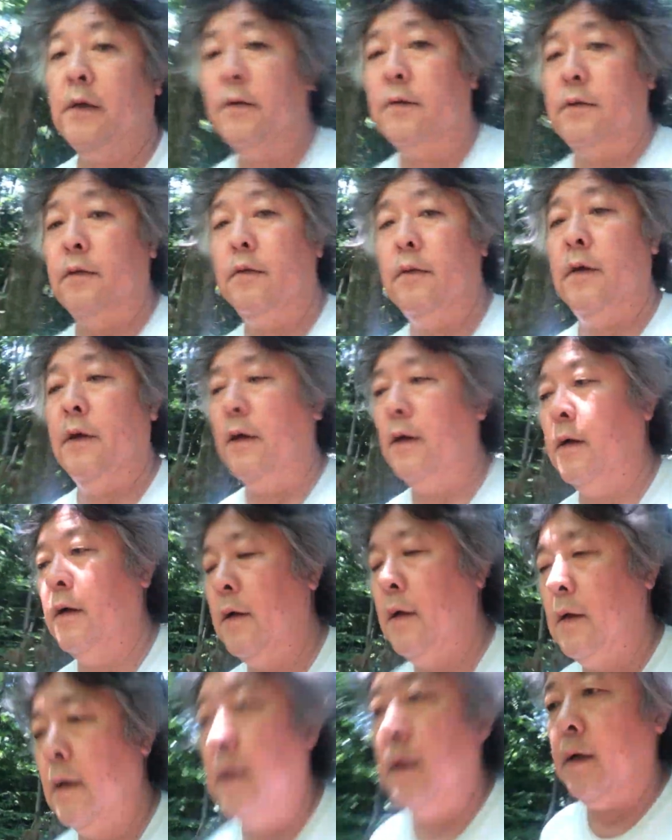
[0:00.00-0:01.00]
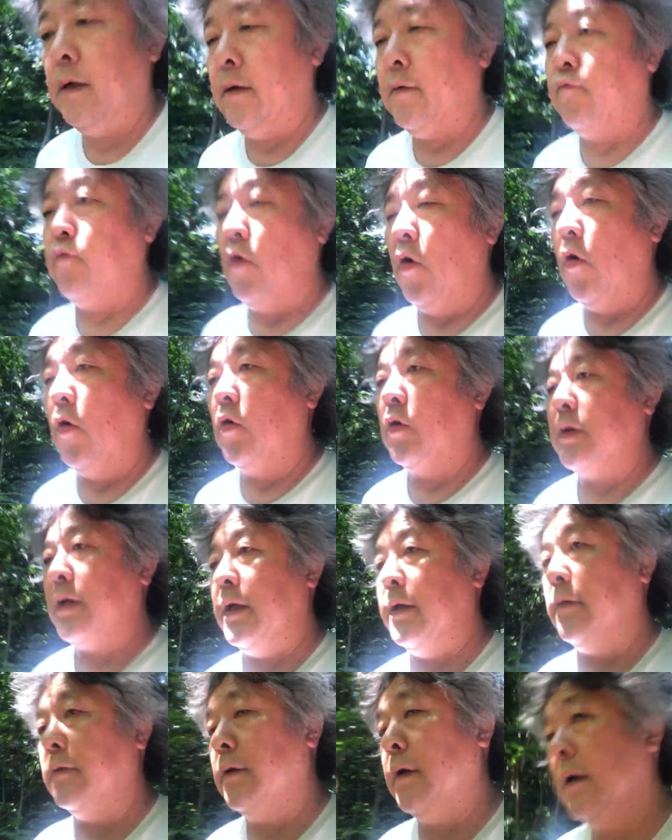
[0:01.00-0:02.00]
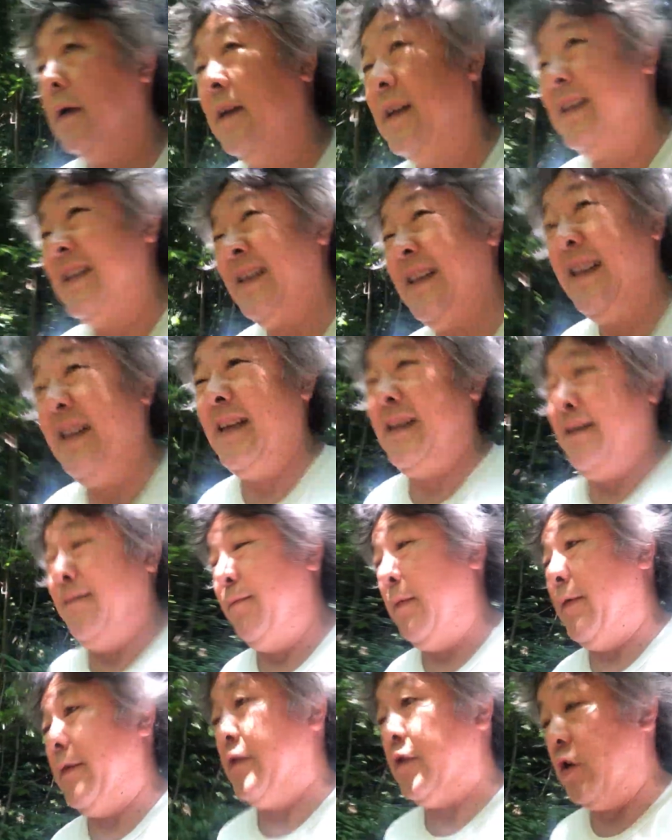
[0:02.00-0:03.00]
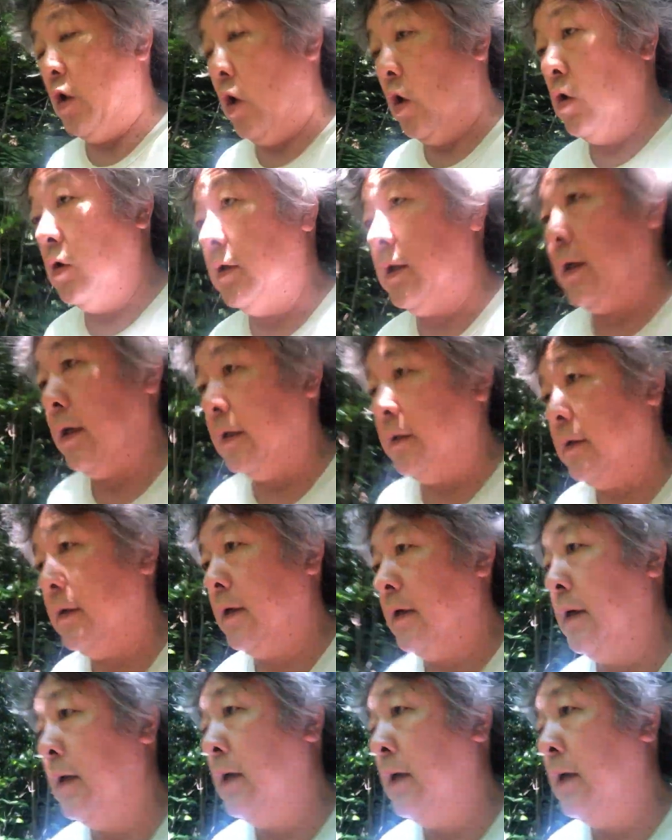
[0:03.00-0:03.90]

to walk and maybe jog and